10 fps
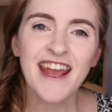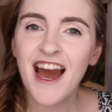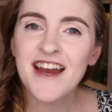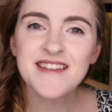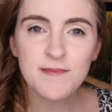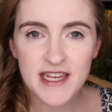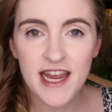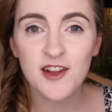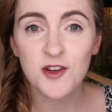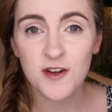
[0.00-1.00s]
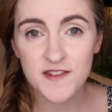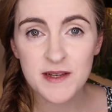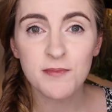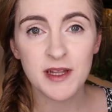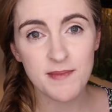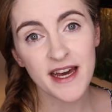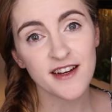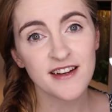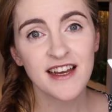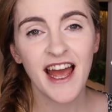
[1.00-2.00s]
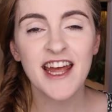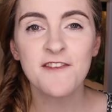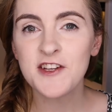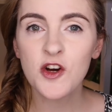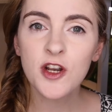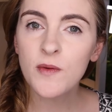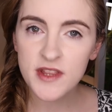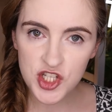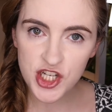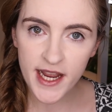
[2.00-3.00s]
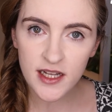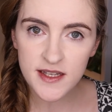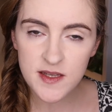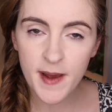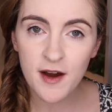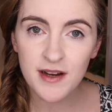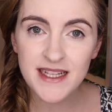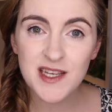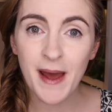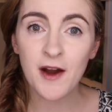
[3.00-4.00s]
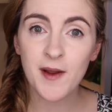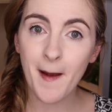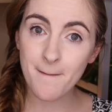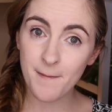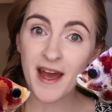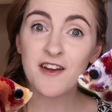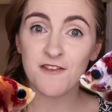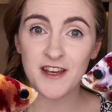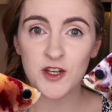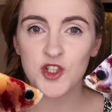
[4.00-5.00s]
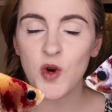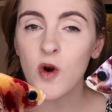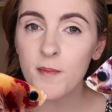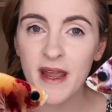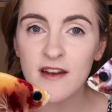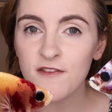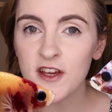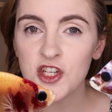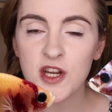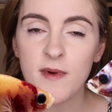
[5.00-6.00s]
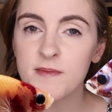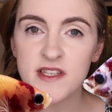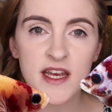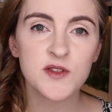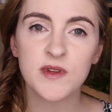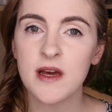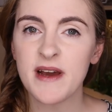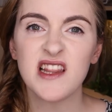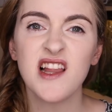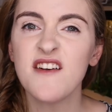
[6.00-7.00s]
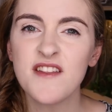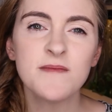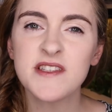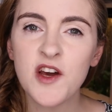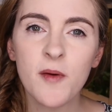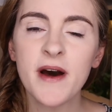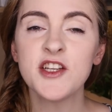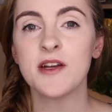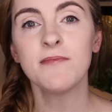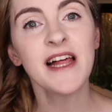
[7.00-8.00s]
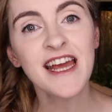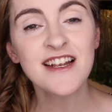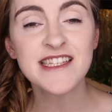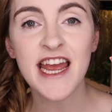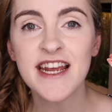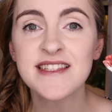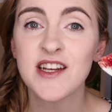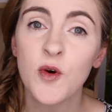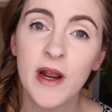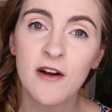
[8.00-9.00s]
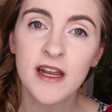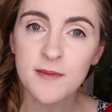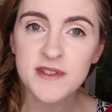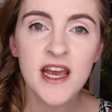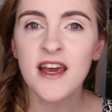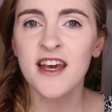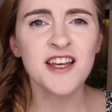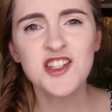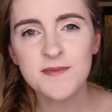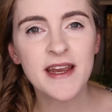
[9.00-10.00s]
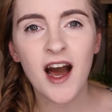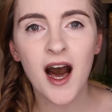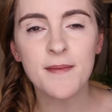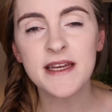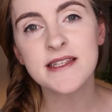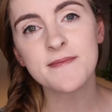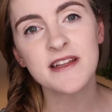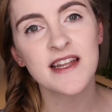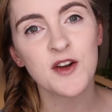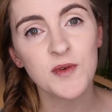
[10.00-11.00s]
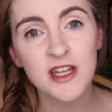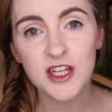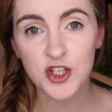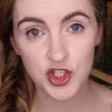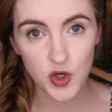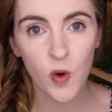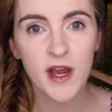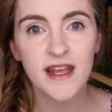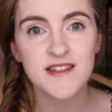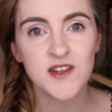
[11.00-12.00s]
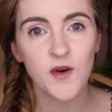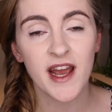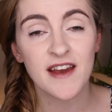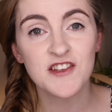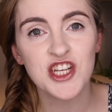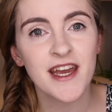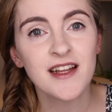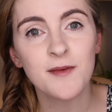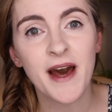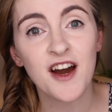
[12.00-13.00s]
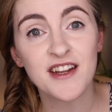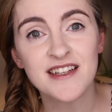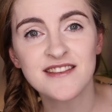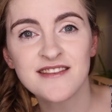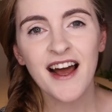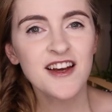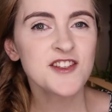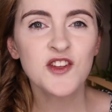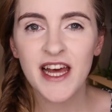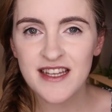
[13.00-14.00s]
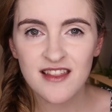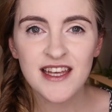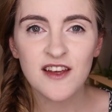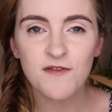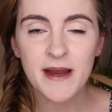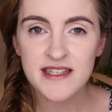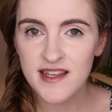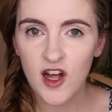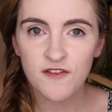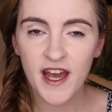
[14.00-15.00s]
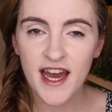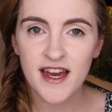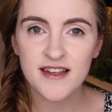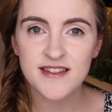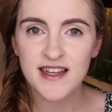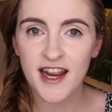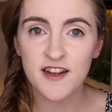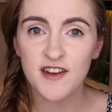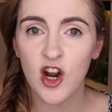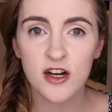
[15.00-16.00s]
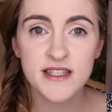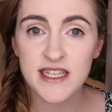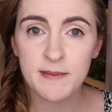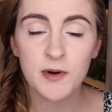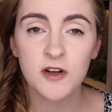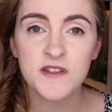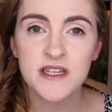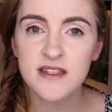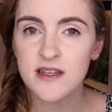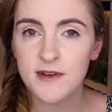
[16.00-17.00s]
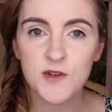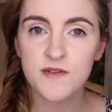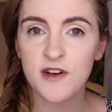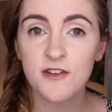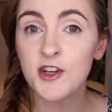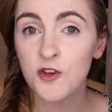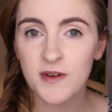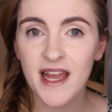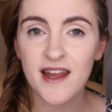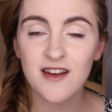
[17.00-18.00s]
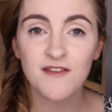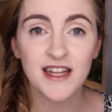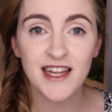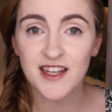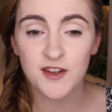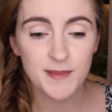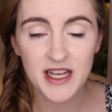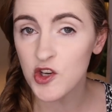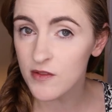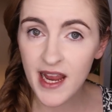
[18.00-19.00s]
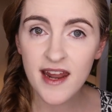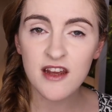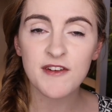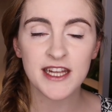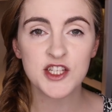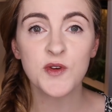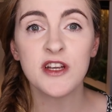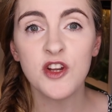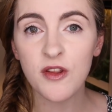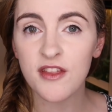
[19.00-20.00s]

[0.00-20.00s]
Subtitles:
guys, I'm Taylor of Simply Betta, and if you don't know what this channel is about, it's about betta fish, or betta fish. I'm obsessed with them, I love them so much, and planted tanks and aquariums. It's just my hobby, it's something that I really enjoy, so I have a channel about it. I also like to think of myself as kind of an artsy person, somebody who's very creative. I like being creative, I like doing new